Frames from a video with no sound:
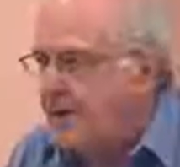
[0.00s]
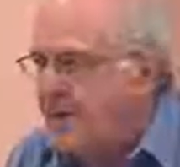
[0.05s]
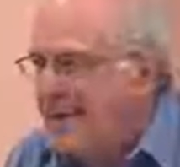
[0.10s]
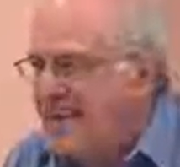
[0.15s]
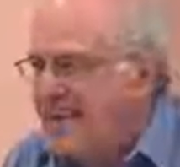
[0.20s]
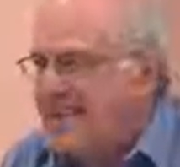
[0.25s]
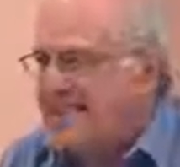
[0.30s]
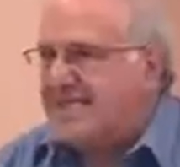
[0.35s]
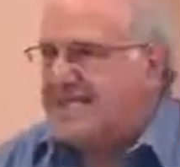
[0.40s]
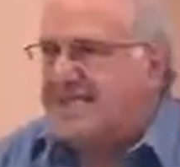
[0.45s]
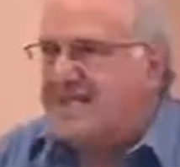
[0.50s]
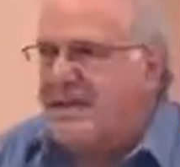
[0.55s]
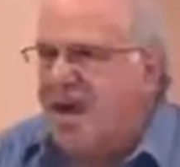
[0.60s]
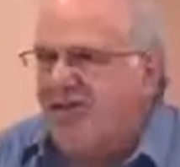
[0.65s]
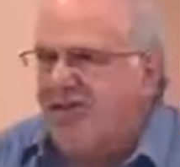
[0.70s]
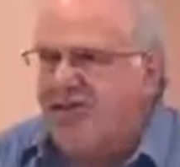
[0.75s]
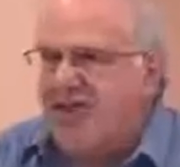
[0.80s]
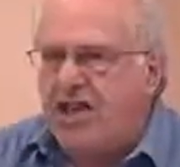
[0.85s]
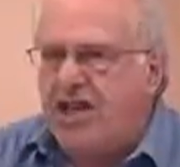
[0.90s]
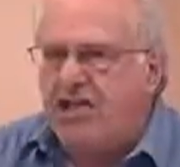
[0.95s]
It has
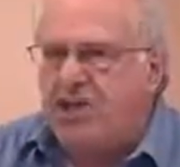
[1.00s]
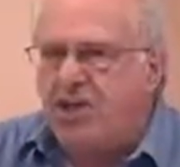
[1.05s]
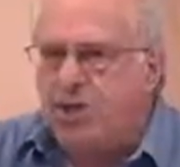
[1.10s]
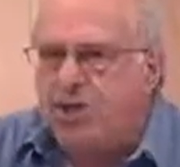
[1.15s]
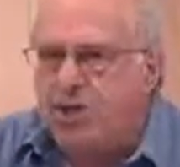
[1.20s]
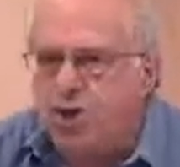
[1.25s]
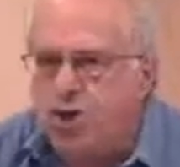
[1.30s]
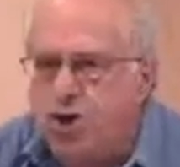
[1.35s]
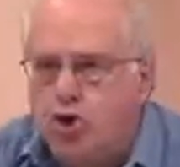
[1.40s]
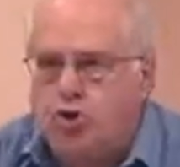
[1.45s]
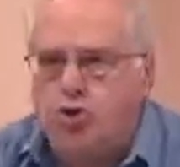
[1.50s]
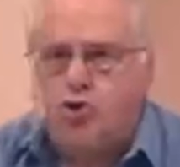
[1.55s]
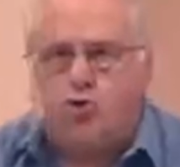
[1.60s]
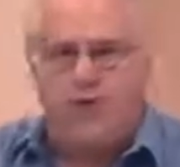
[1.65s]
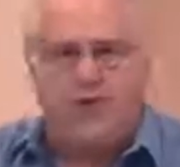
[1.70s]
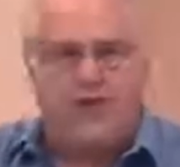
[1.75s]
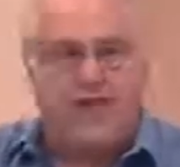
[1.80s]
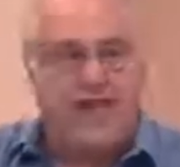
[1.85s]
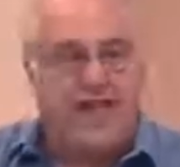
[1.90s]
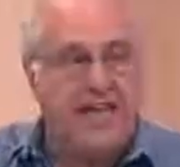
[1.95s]
nothing to do
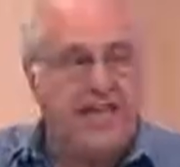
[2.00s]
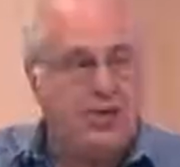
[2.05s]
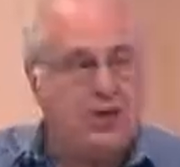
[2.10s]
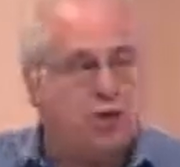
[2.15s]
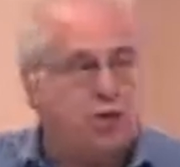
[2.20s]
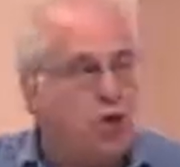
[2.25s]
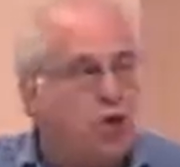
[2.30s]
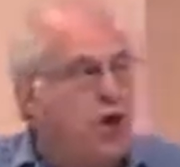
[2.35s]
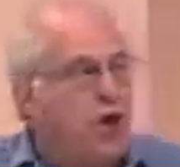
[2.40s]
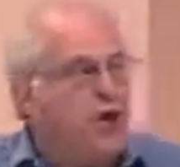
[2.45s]
with the issue.